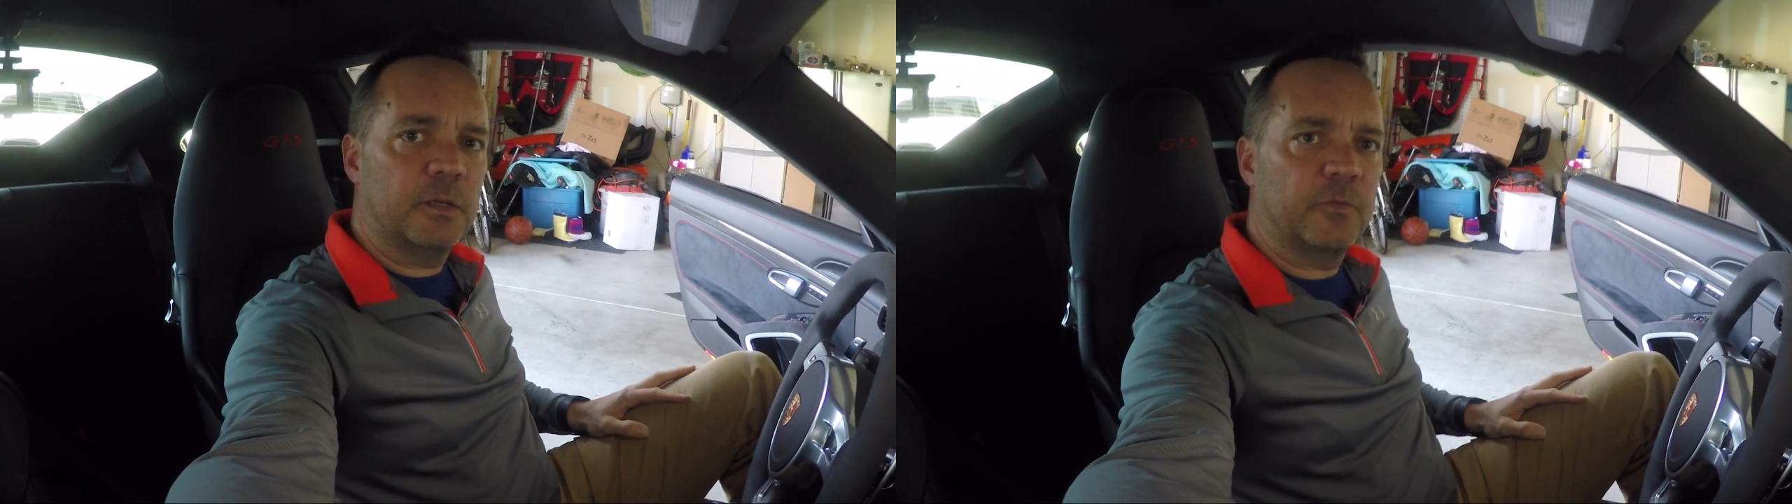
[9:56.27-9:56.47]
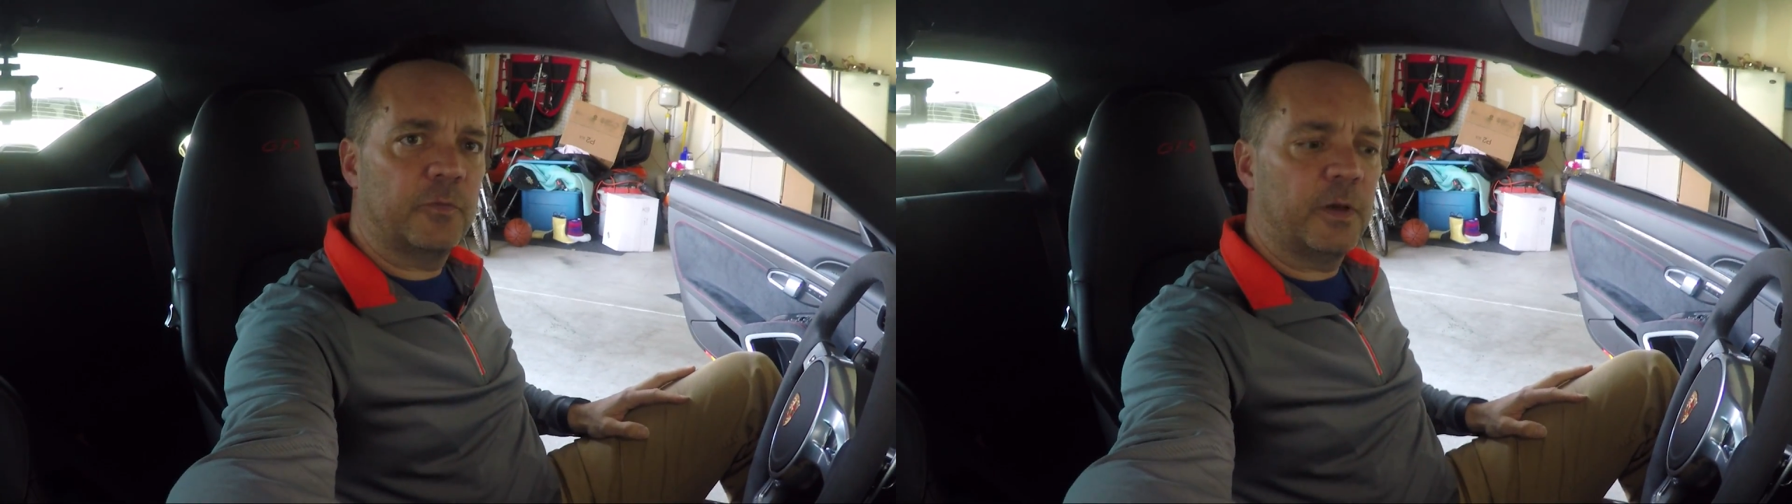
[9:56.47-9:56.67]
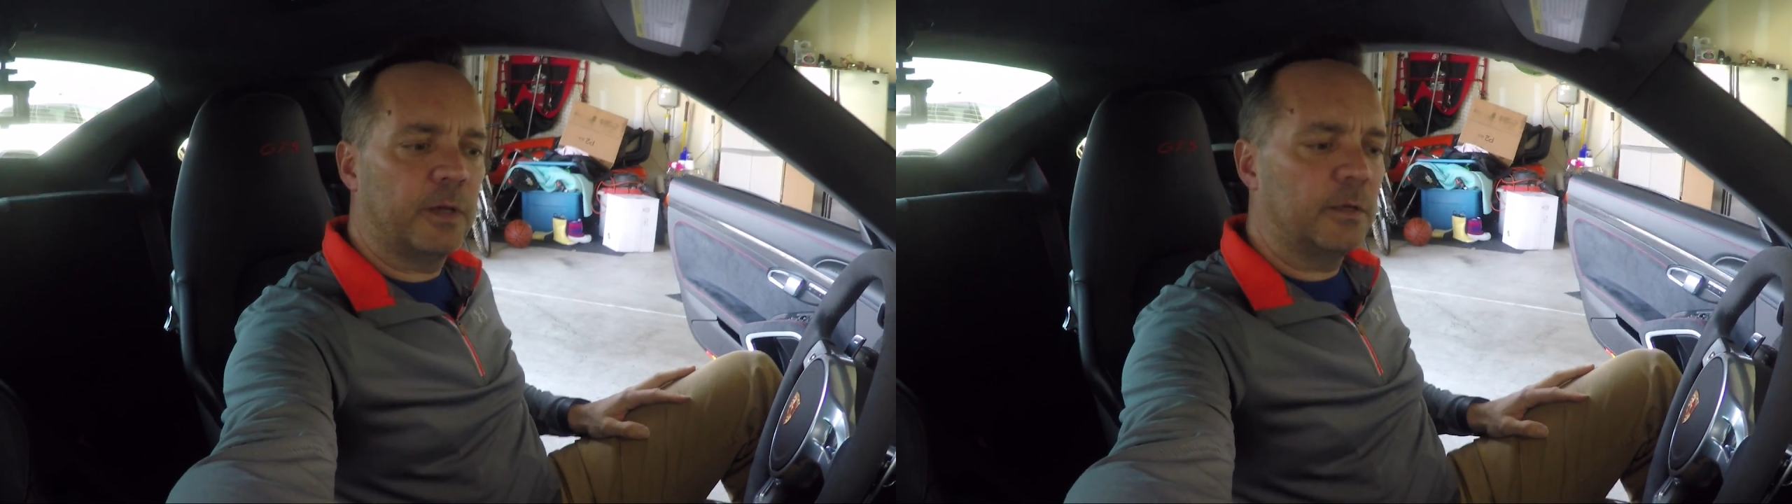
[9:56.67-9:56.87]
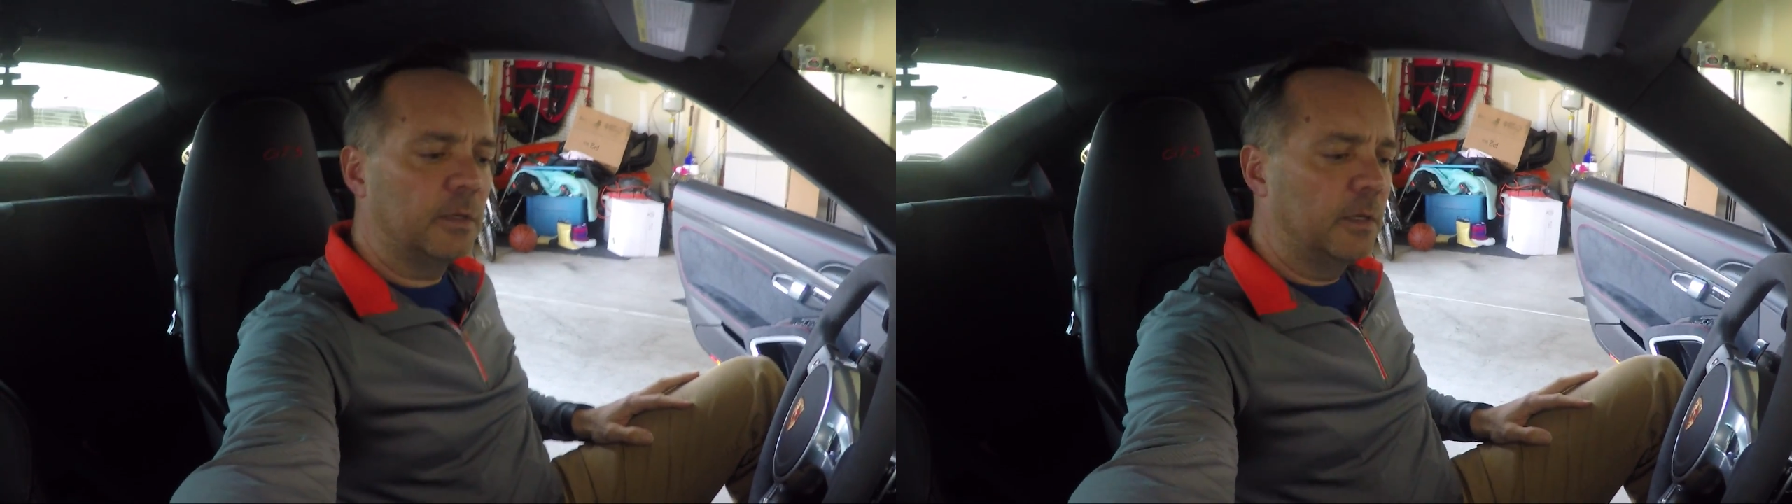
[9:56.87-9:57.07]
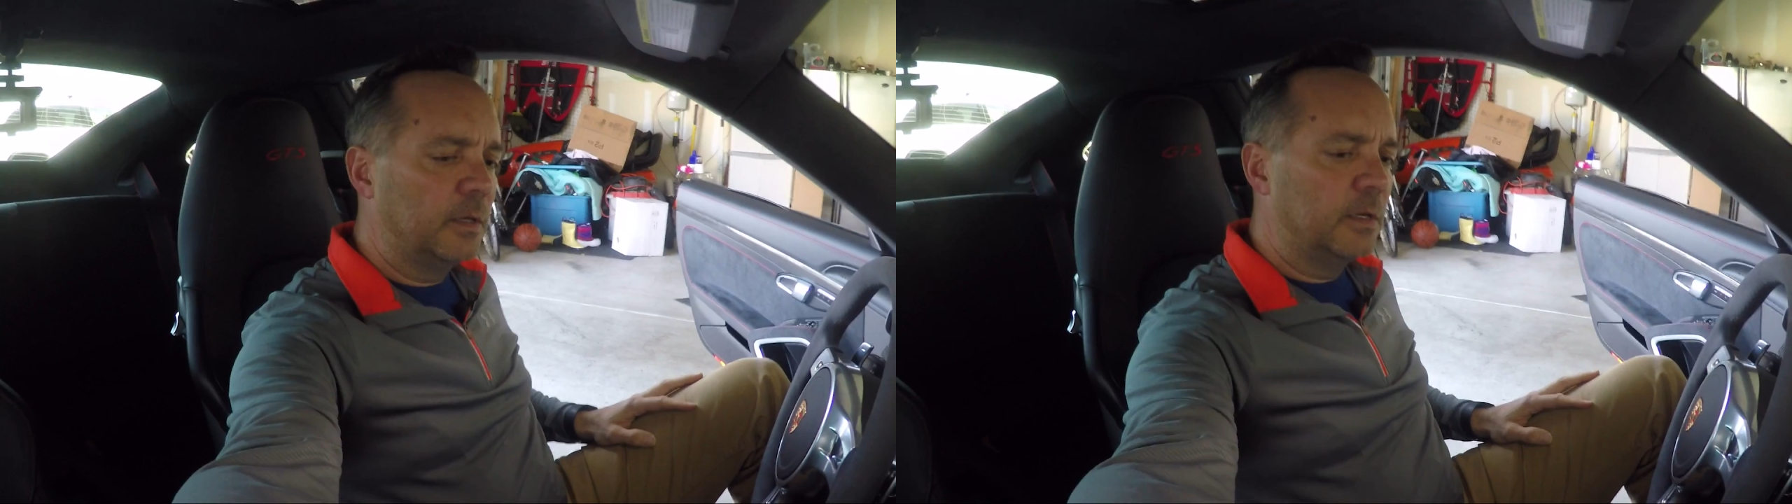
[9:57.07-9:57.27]
if
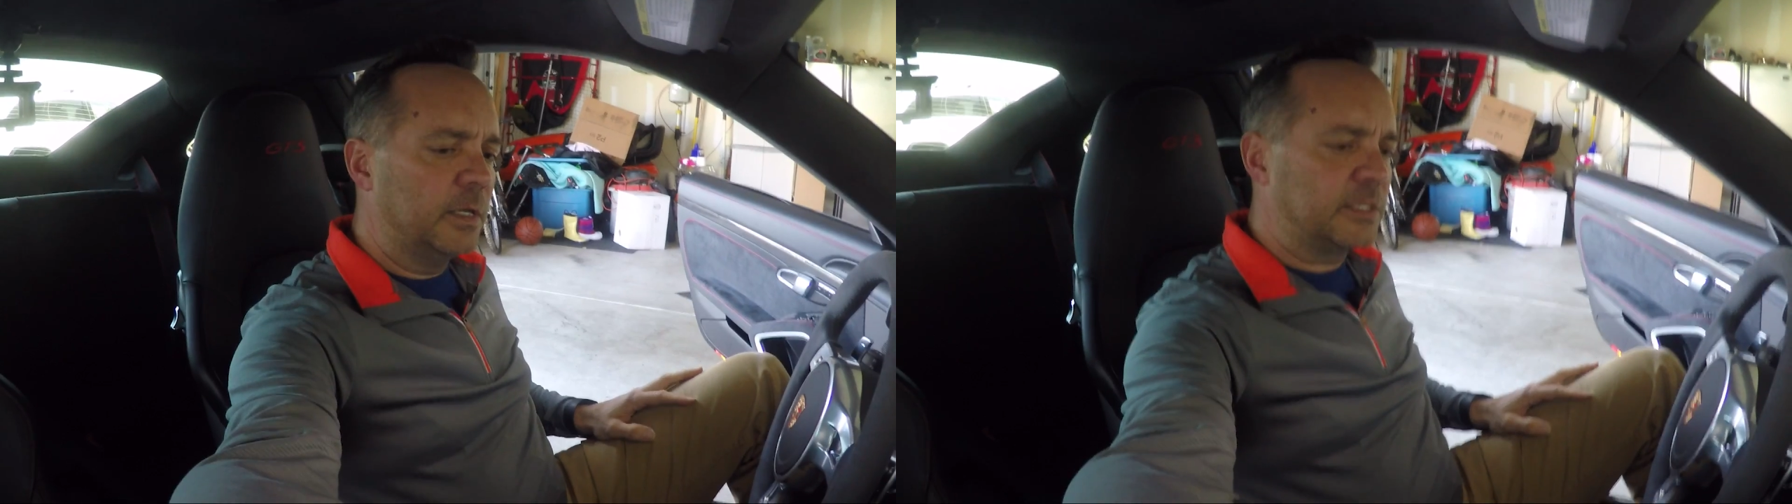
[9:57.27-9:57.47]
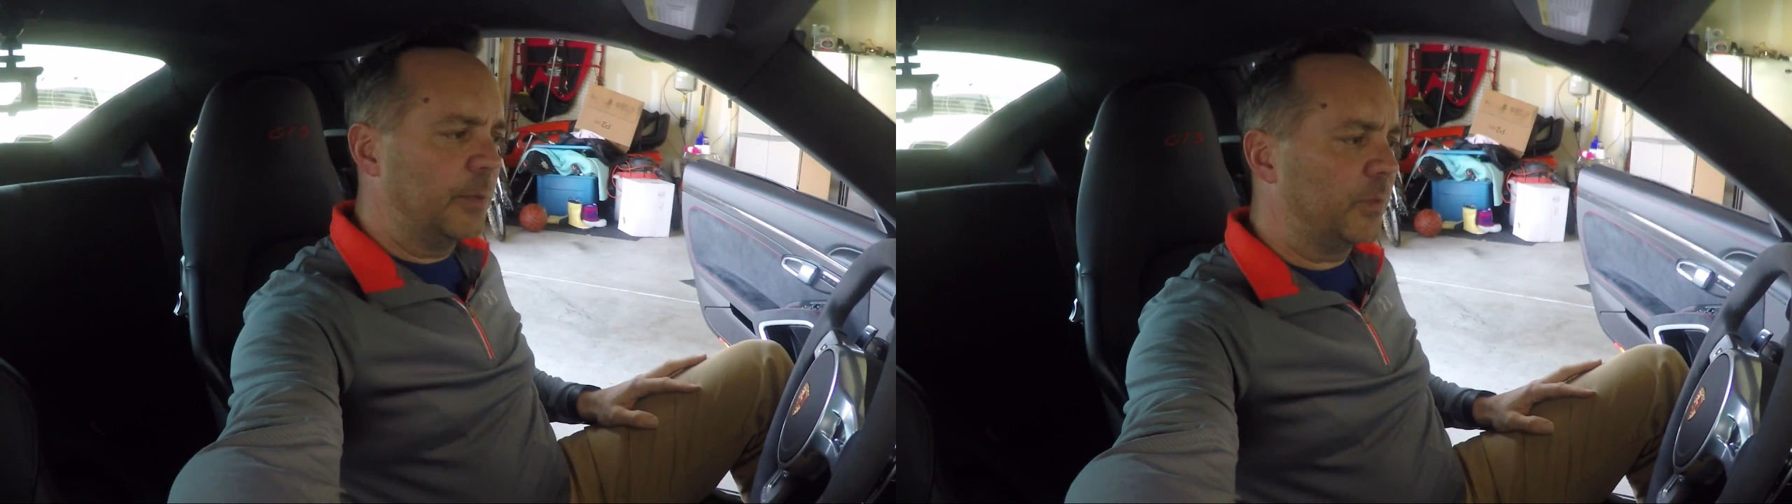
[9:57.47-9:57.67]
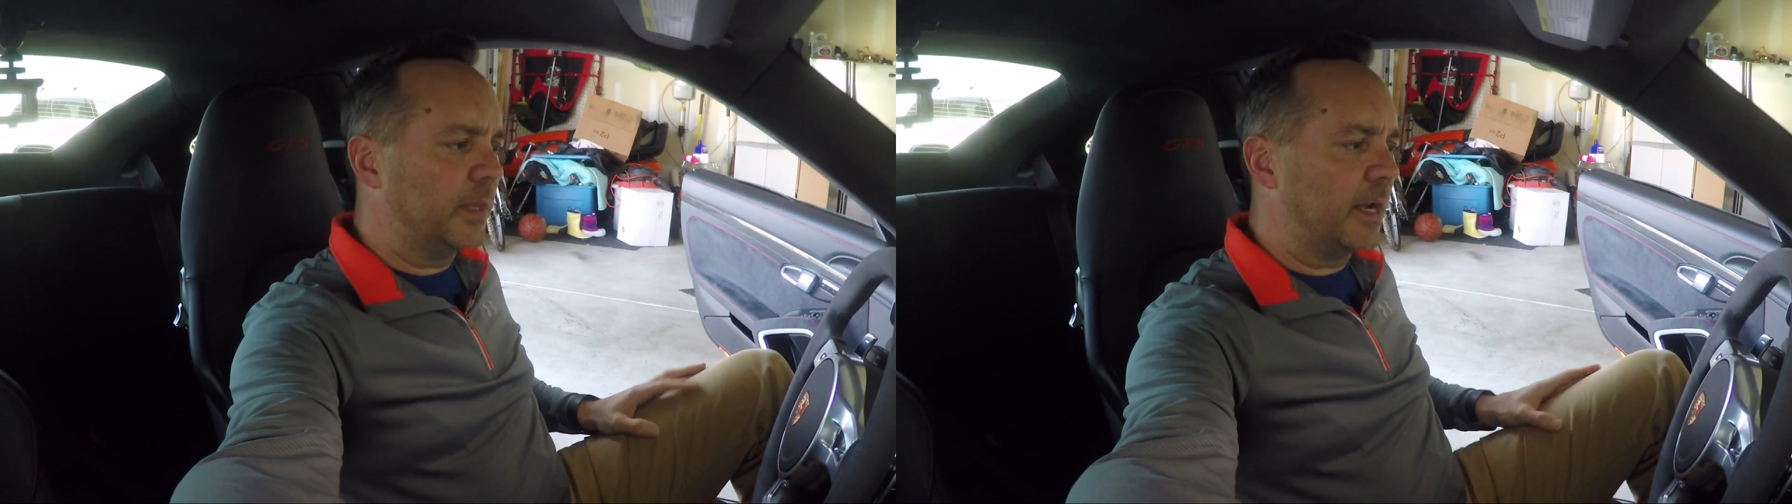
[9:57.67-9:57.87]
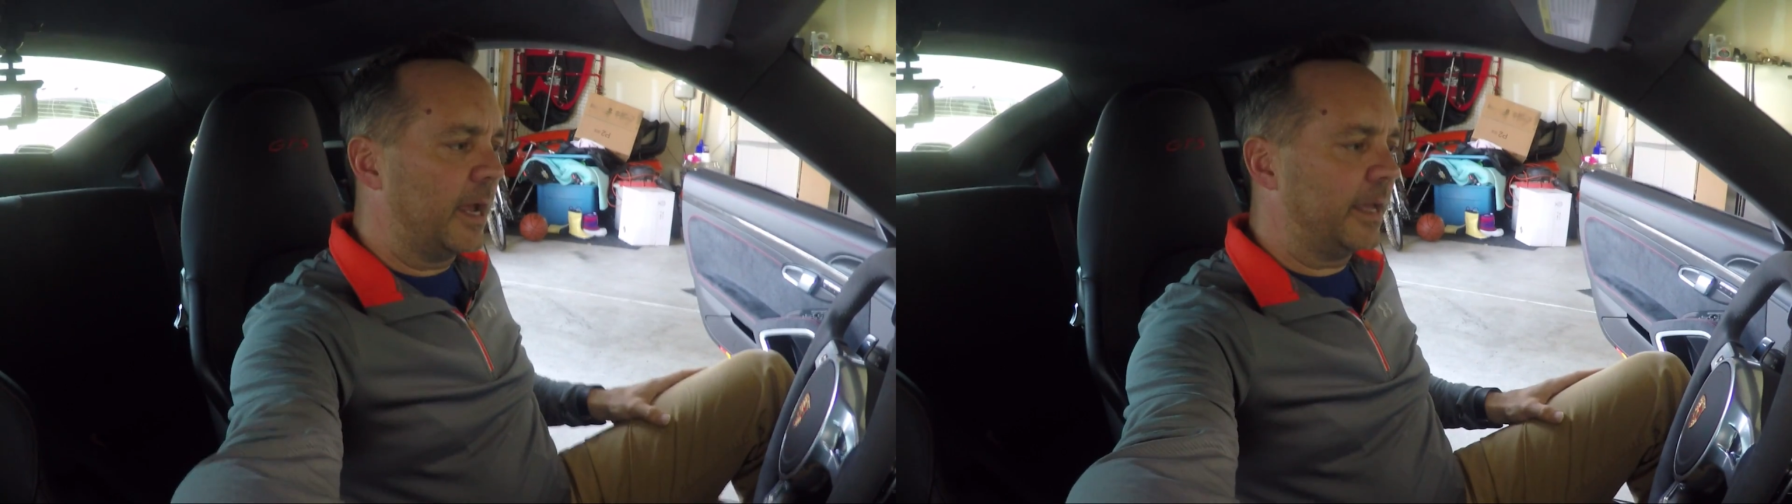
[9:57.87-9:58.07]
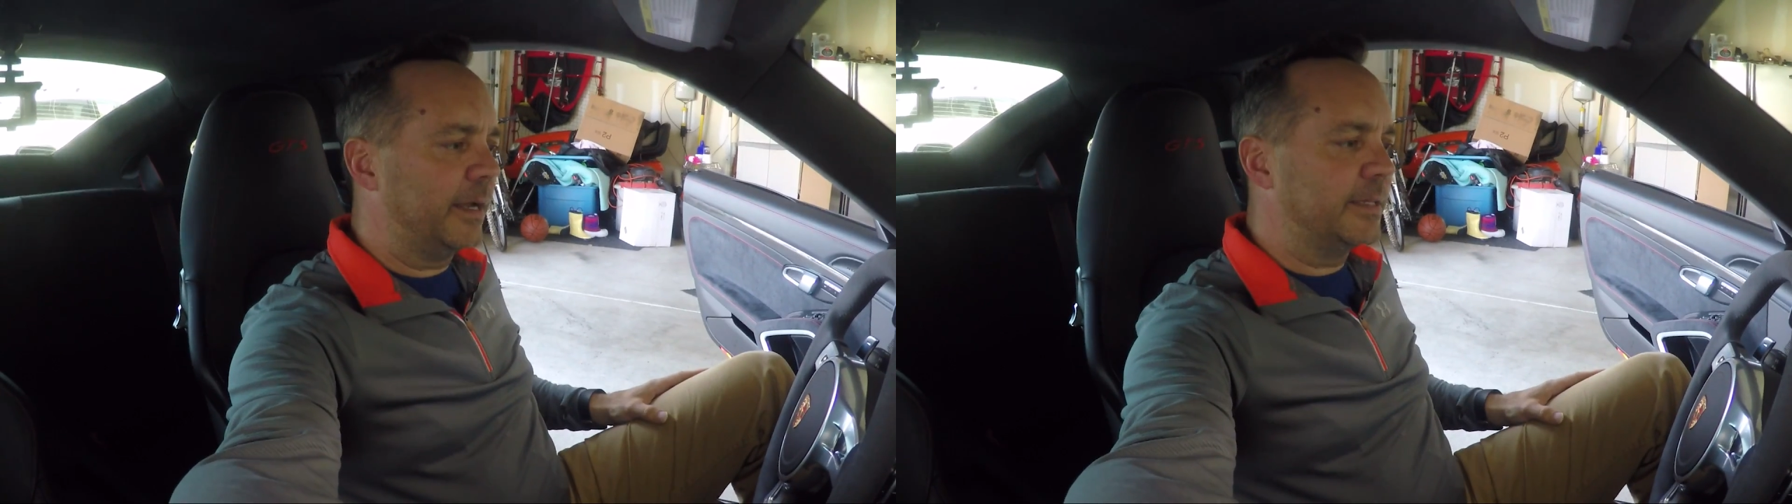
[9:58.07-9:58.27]
it's something that I can